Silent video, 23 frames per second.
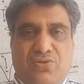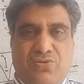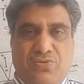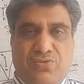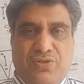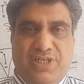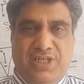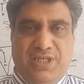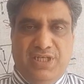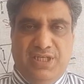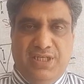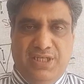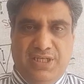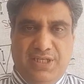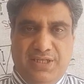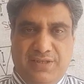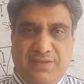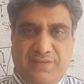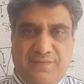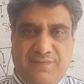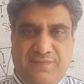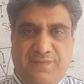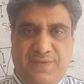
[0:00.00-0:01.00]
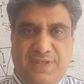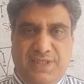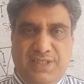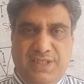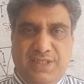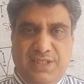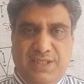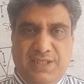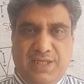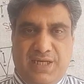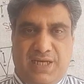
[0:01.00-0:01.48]
Today,
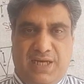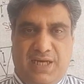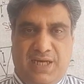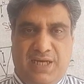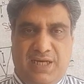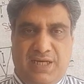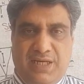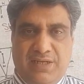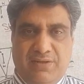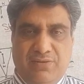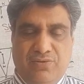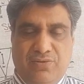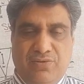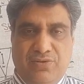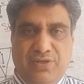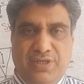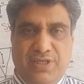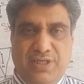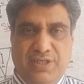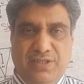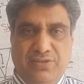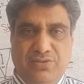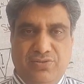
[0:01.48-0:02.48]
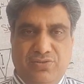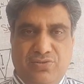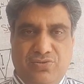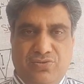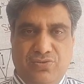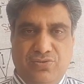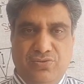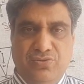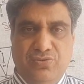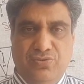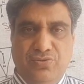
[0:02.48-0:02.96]
we are going
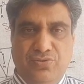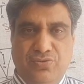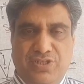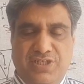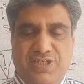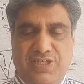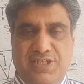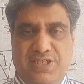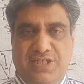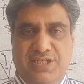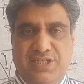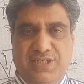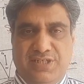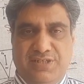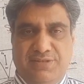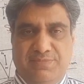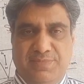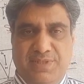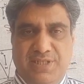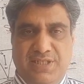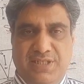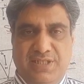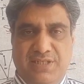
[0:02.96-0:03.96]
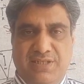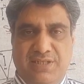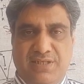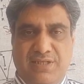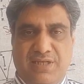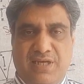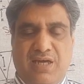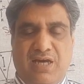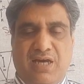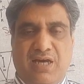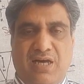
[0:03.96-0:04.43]
to
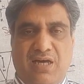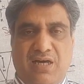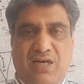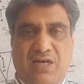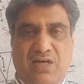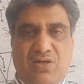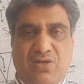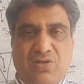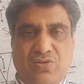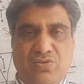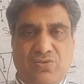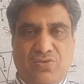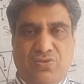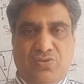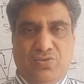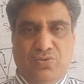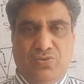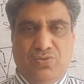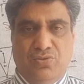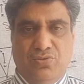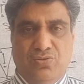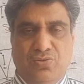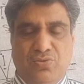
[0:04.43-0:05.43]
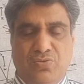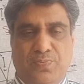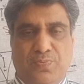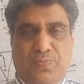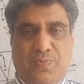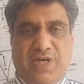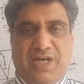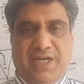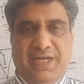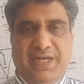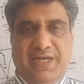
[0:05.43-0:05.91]
determine how to
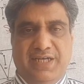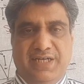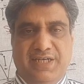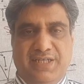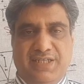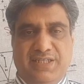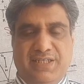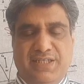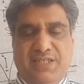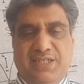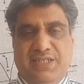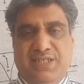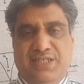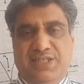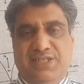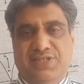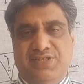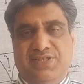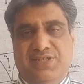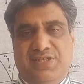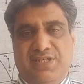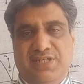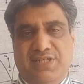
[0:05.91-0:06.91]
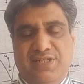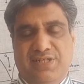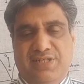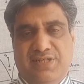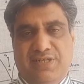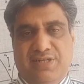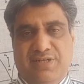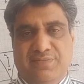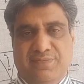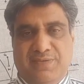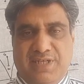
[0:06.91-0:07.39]
find the
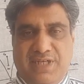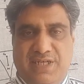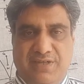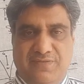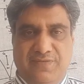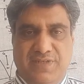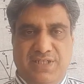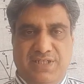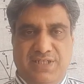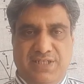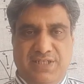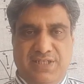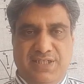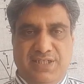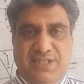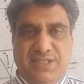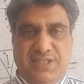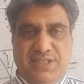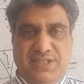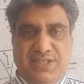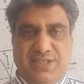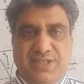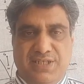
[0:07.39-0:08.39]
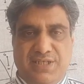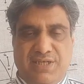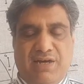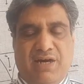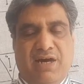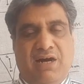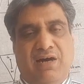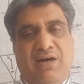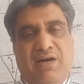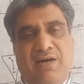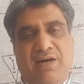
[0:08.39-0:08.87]
center of gravity
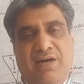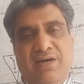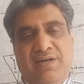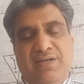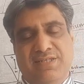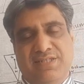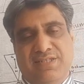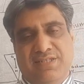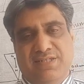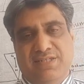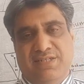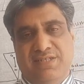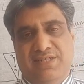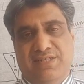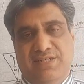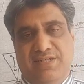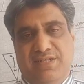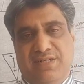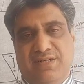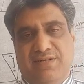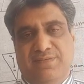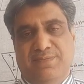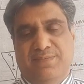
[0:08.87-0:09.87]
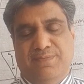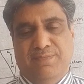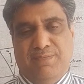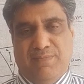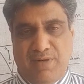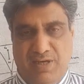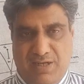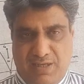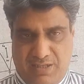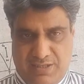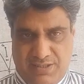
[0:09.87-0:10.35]
or center of
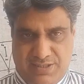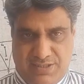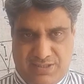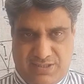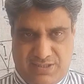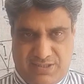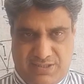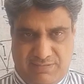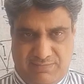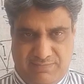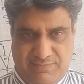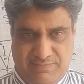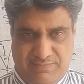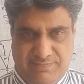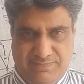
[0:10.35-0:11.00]
mass